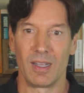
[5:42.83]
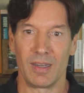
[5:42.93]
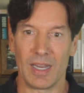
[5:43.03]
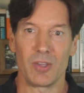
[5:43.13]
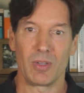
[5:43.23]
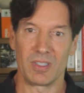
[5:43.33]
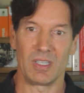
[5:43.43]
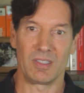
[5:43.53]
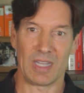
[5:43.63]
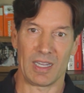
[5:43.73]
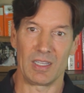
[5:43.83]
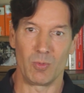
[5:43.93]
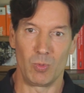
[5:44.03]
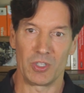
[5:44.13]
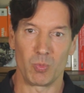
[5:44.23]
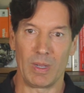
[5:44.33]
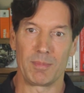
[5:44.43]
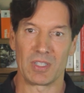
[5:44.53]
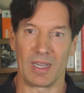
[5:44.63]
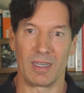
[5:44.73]
now you can see exactly which
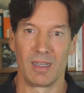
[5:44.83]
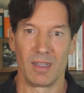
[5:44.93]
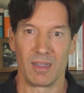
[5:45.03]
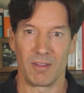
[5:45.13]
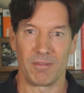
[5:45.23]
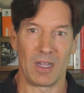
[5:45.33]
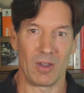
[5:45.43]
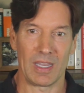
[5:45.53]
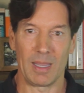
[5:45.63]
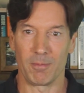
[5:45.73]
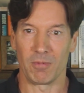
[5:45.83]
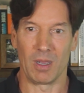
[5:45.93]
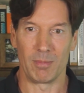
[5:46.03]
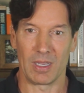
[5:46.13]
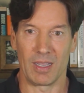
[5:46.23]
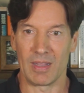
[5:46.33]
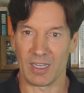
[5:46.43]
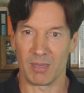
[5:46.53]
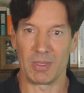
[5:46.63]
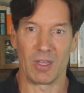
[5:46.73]
website the file came from. And
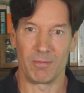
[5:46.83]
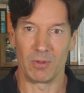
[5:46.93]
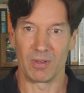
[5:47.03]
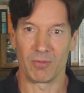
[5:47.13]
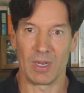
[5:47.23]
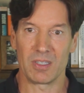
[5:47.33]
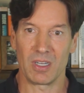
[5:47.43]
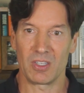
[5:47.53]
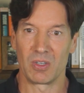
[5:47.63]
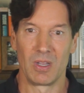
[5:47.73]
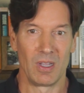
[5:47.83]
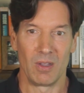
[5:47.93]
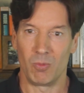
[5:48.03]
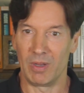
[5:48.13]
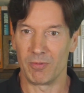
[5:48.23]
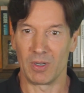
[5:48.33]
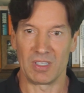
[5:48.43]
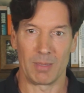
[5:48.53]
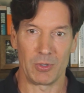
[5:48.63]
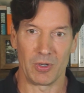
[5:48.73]
that can be helpful in forensics when, for
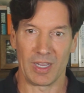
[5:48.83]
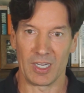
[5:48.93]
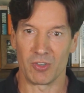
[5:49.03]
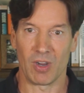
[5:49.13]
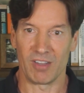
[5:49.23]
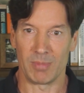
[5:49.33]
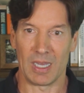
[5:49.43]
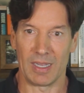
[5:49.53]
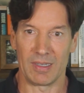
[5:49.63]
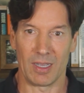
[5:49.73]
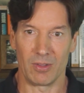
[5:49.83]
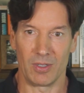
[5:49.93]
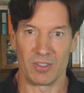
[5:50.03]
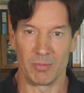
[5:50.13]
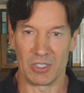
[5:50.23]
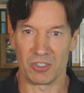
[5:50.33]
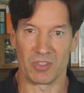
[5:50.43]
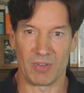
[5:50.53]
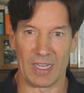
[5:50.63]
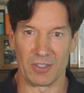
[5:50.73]
example, you're getting drive-by downloads of malicious
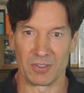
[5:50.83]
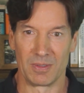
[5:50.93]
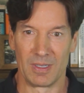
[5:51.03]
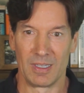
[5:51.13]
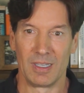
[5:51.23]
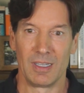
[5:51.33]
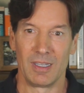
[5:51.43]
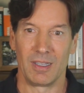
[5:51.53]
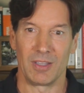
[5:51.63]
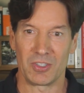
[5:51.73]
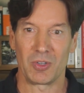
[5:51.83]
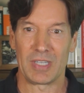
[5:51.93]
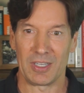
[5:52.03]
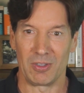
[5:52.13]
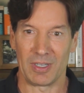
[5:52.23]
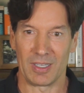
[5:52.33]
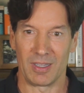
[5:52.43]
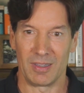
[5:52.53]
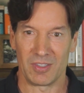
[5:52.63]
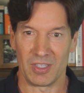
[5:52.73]
files. Let's go take a look at
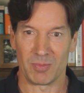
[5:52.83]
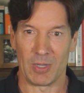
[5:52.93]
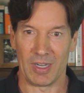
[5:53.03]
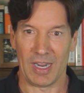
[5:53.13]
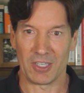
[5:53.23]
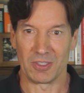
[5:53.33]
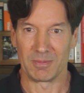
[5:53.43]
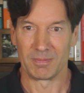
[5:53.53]
sysmon in action.